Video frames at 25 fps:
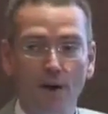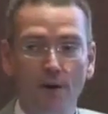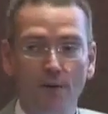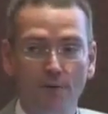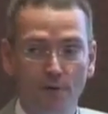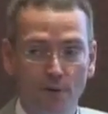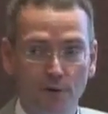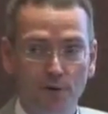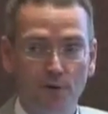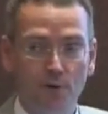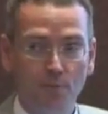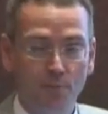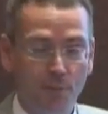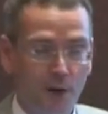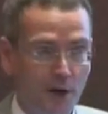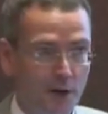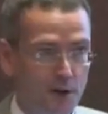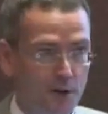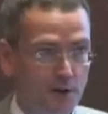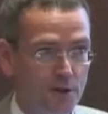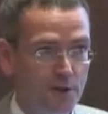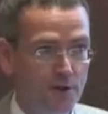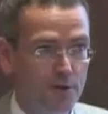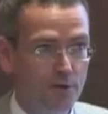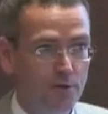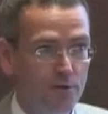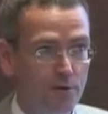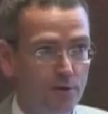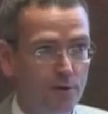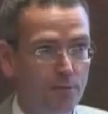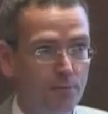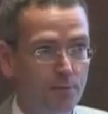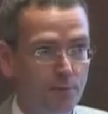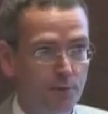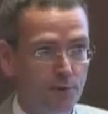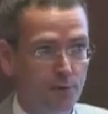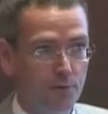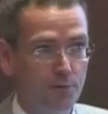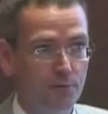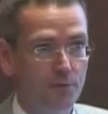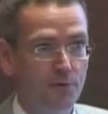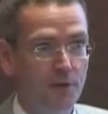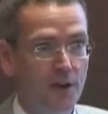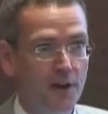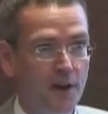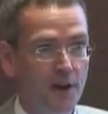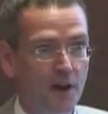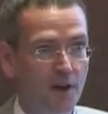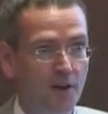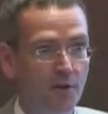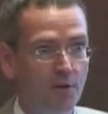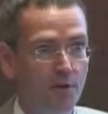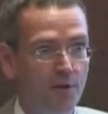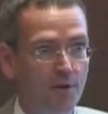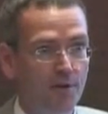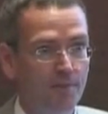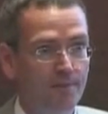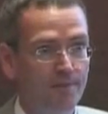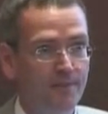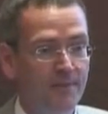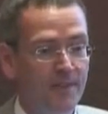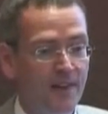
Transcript: for your patients to improve their health.